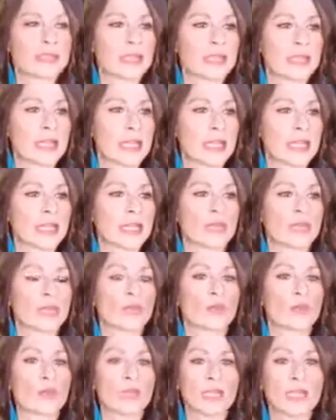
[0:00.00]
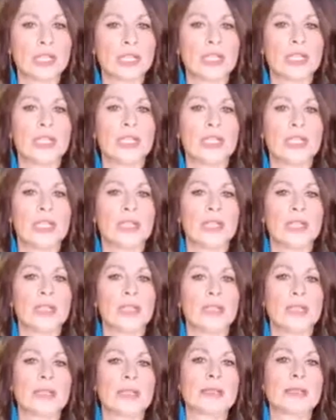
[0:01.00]
like
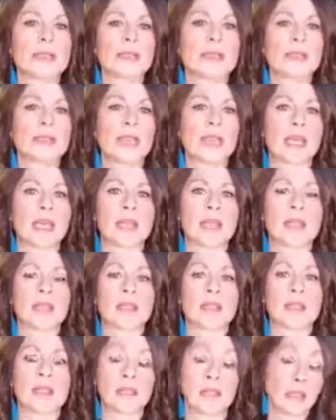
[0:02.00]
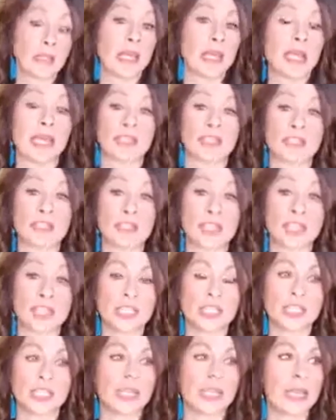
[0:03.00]
really getting the
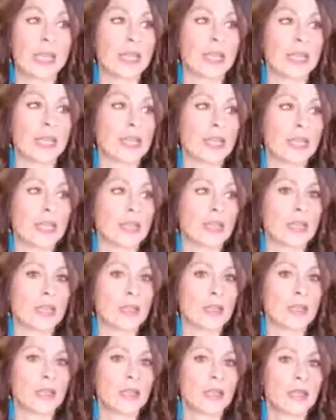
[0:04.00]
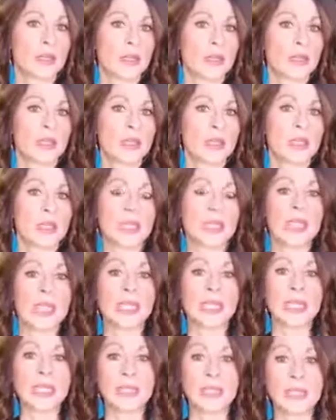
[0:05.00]
energy and then
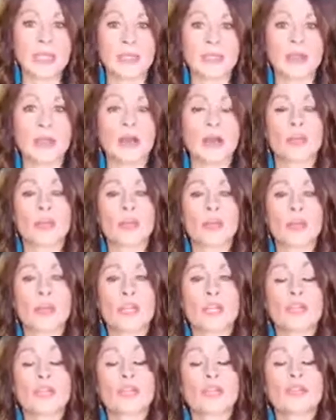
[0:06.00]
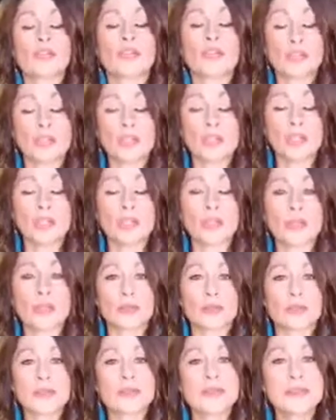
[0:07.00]
letting it come to
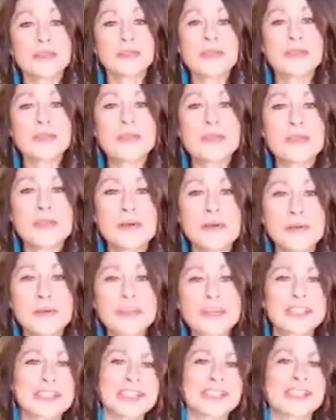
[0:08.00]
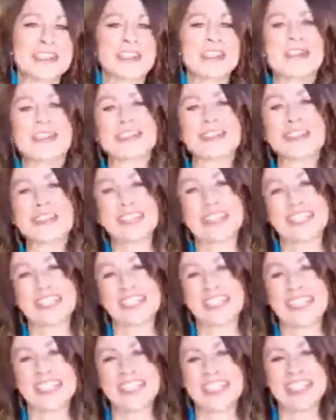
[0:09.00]
you. Good morning,
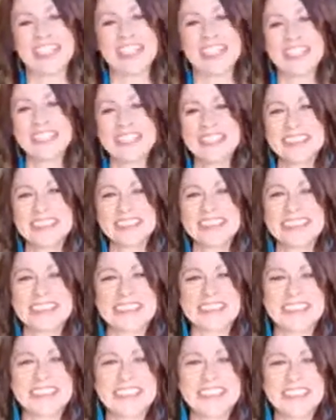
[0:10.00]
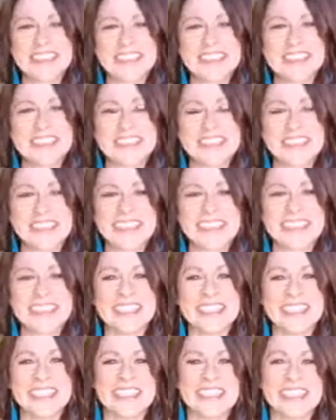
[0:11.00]
Courtney. Nice to see you on
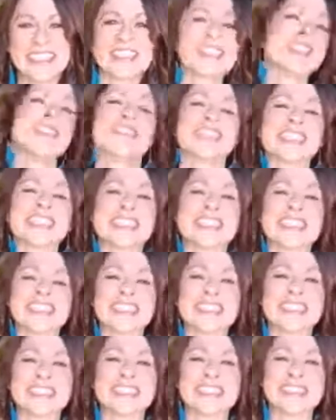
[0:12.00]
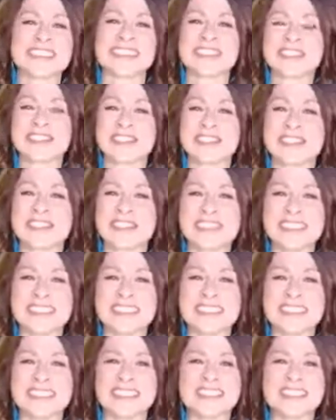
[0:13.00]
here. Oh my goodness, that's so
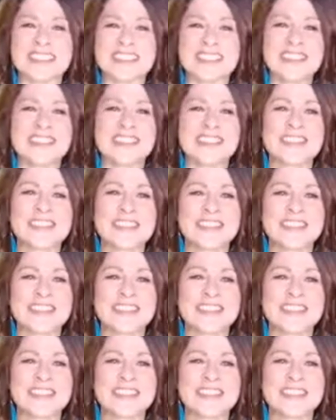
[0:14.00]
neat. So